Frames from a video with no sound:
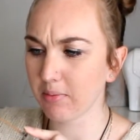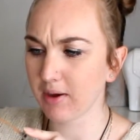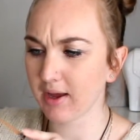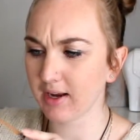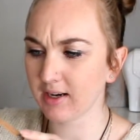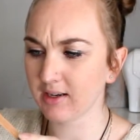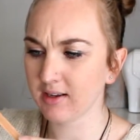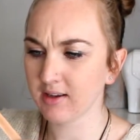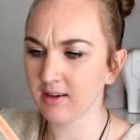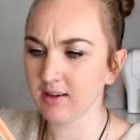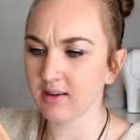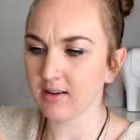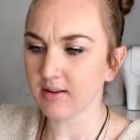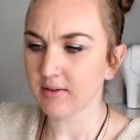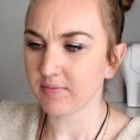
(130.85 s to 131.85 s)
But
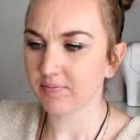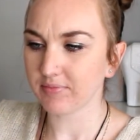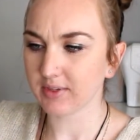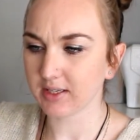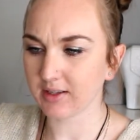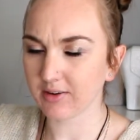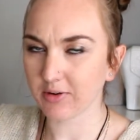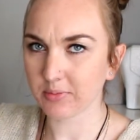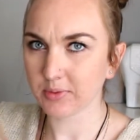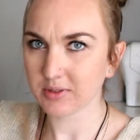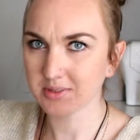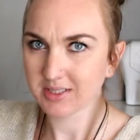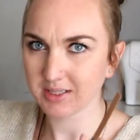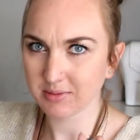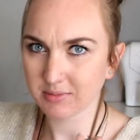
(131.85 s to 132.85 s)
it
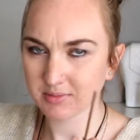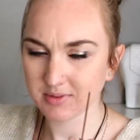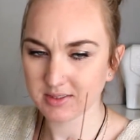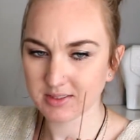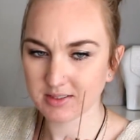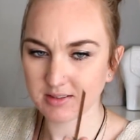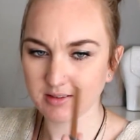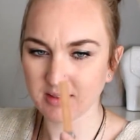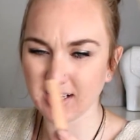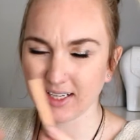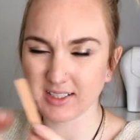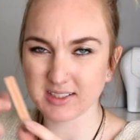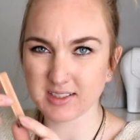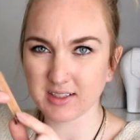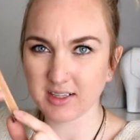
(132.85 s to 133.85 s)
almost seems like
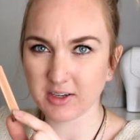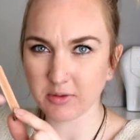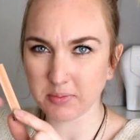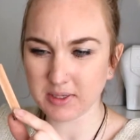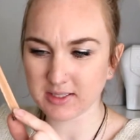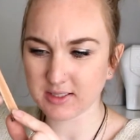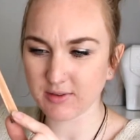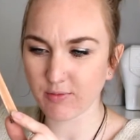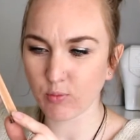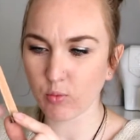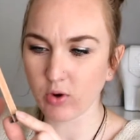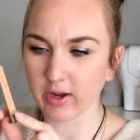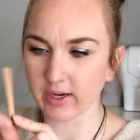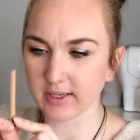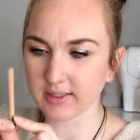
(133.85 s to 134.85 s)
it's a little piece of
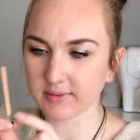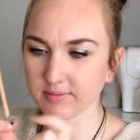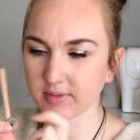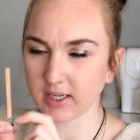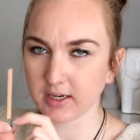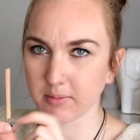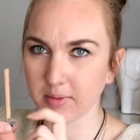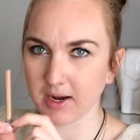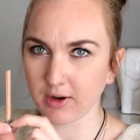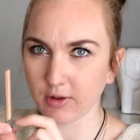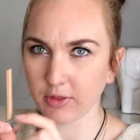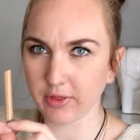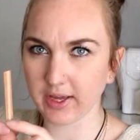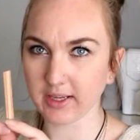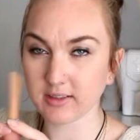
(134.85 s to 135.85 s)
wood in a metal
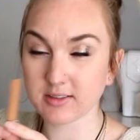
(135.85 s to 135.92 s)
thing,